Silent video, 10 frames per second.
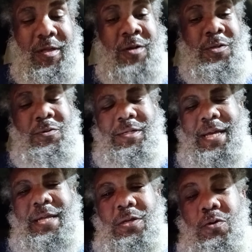So
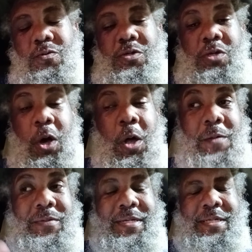Satan uses all
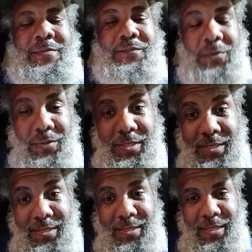of these
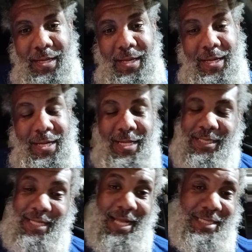influences.
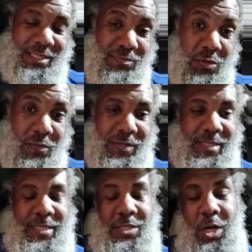It's not just
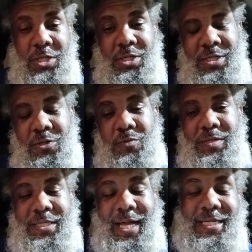movies. It's
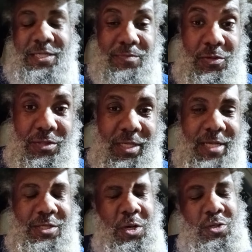not just music.
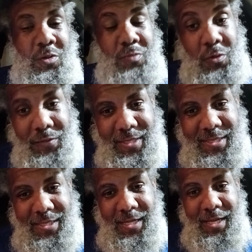It's also
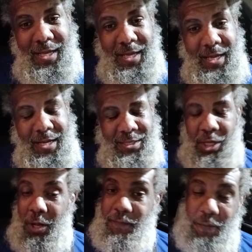movies. It's
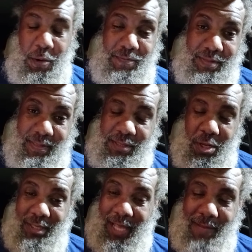all
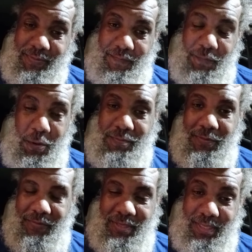types of forms
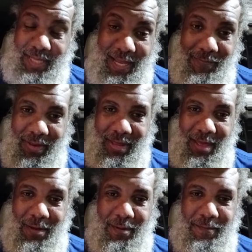of entertainment
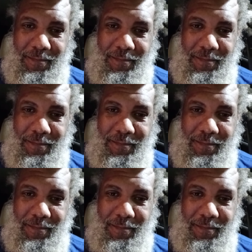now.